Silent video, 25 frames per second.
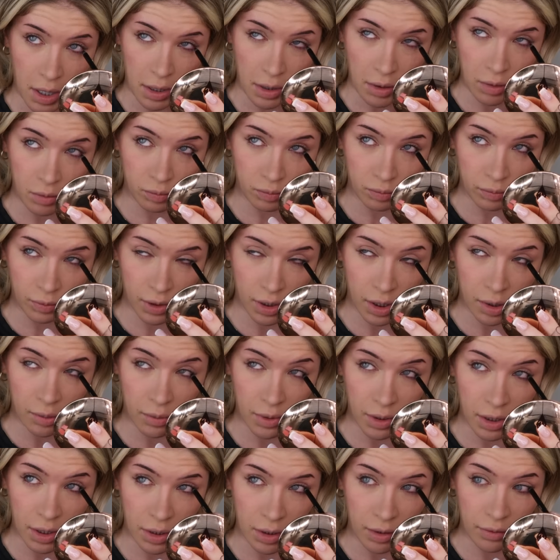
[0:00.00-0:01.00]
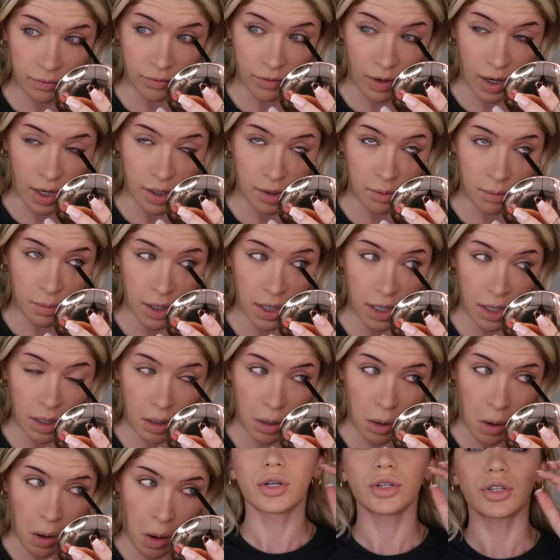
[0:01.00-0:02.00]
and a really, really good friend to
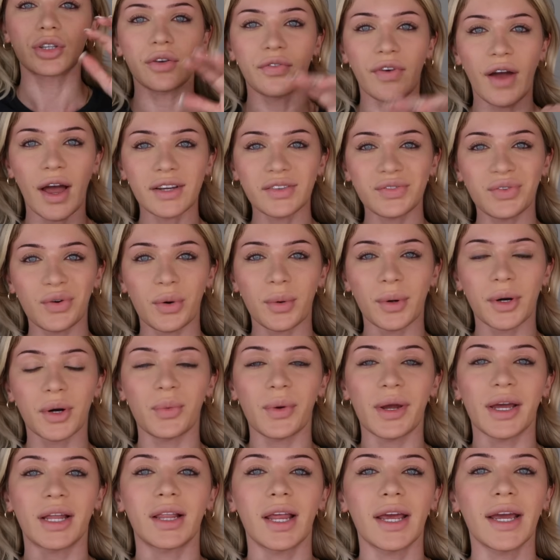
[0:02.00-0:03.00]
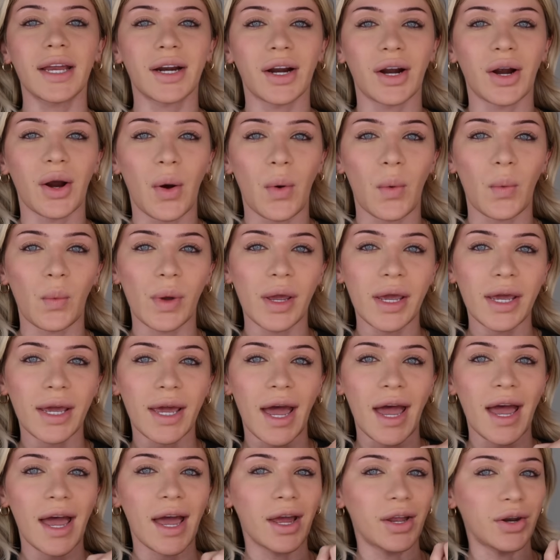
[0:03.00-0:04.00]
me. So fast forward a week later, we
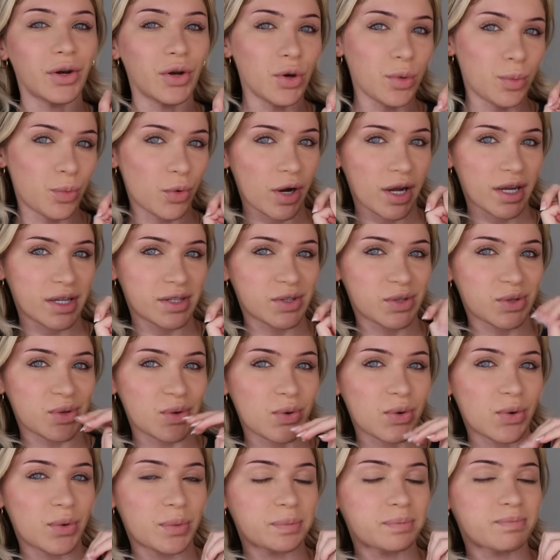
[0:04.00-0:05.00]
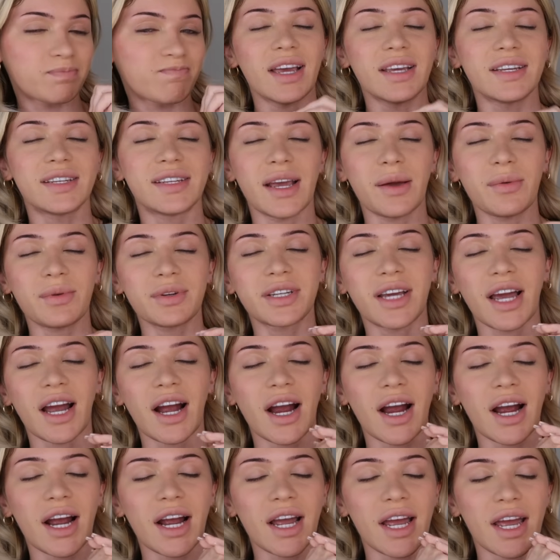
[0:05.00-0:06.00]
get a new boy in school. His name was
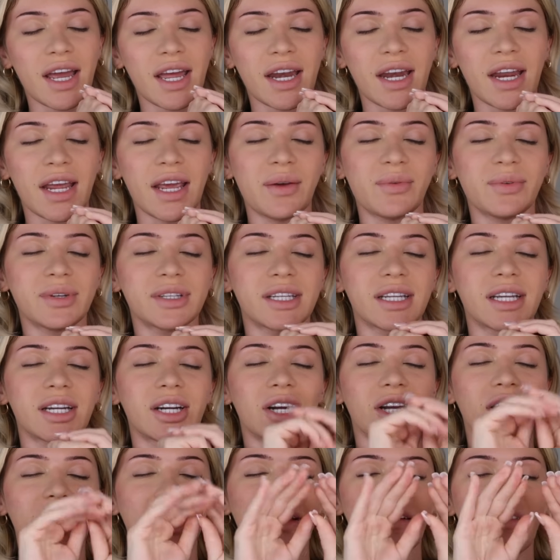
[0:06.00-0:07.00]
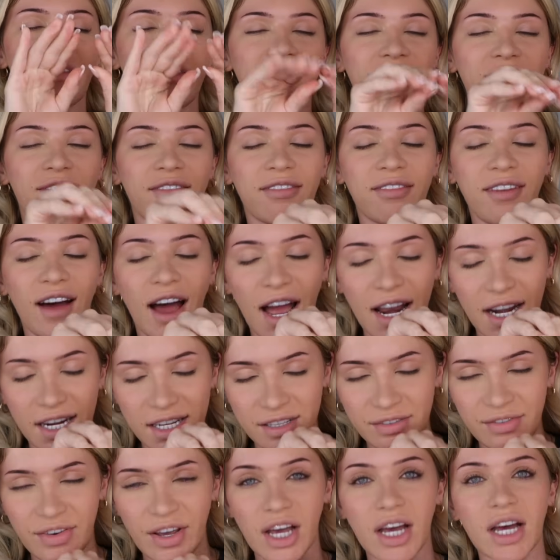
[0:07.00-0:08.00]
Garrett, and he was literally fine
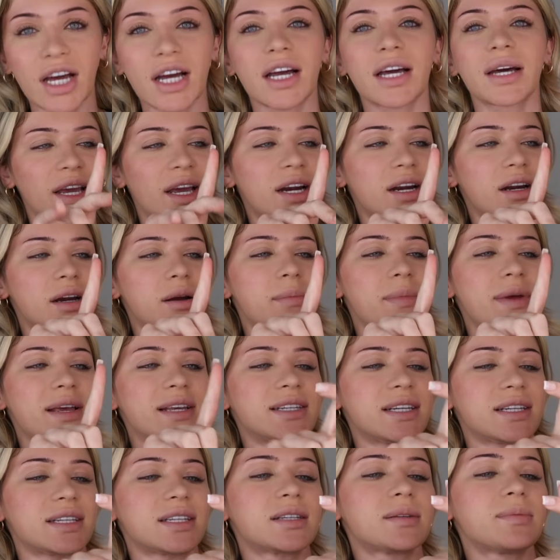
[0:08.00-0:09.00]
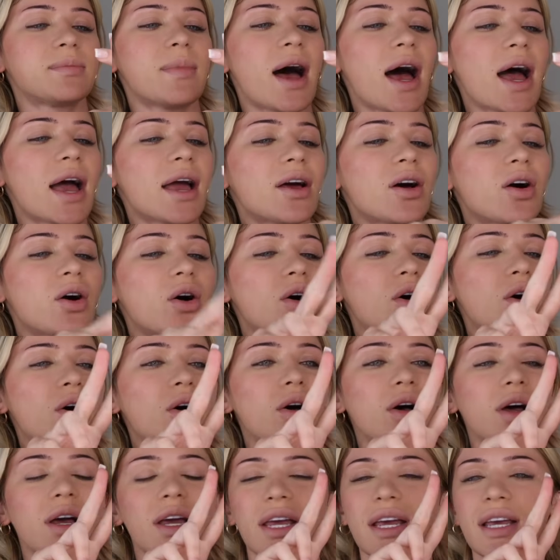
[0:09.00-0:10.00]
as fuck. He had an amazing
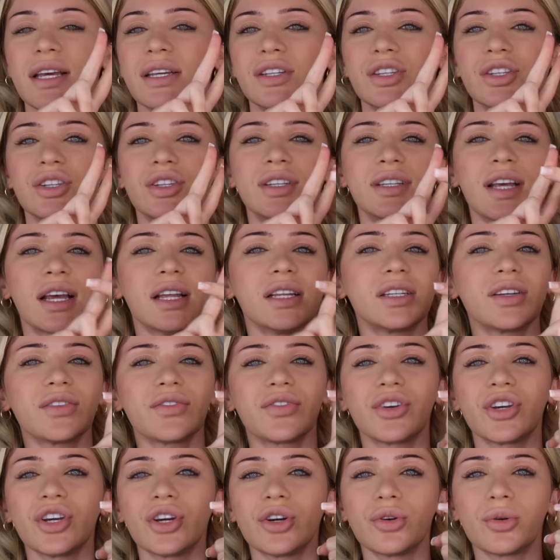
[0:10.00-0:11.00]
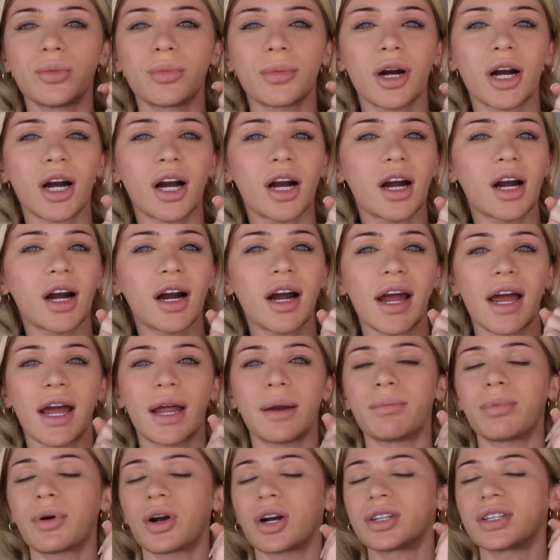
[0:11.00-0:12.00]
smile, his sense of humor
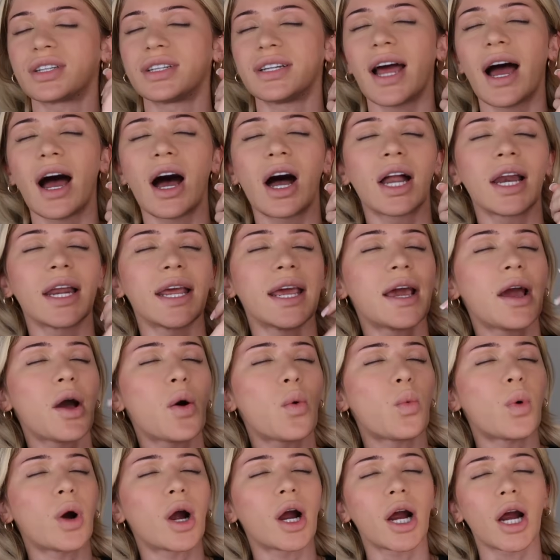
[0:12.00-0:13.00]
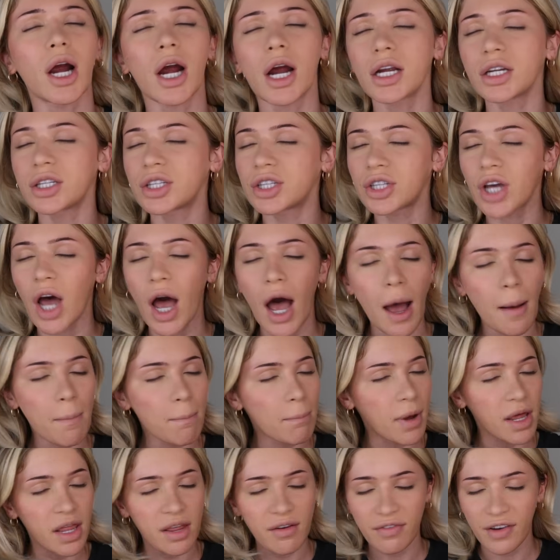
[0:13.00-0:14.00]
and personality were top
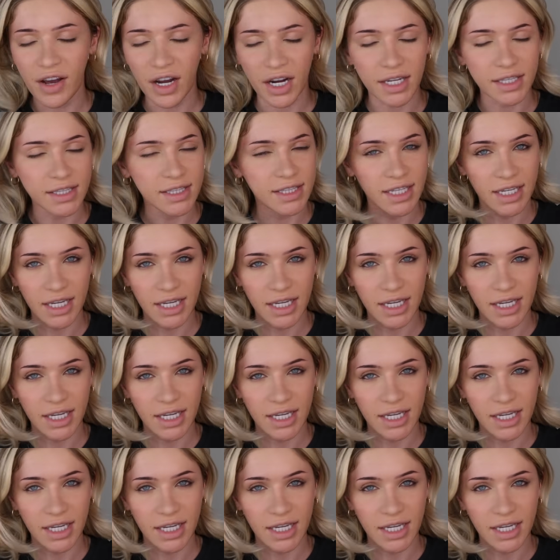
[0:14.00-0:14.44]
motherfucking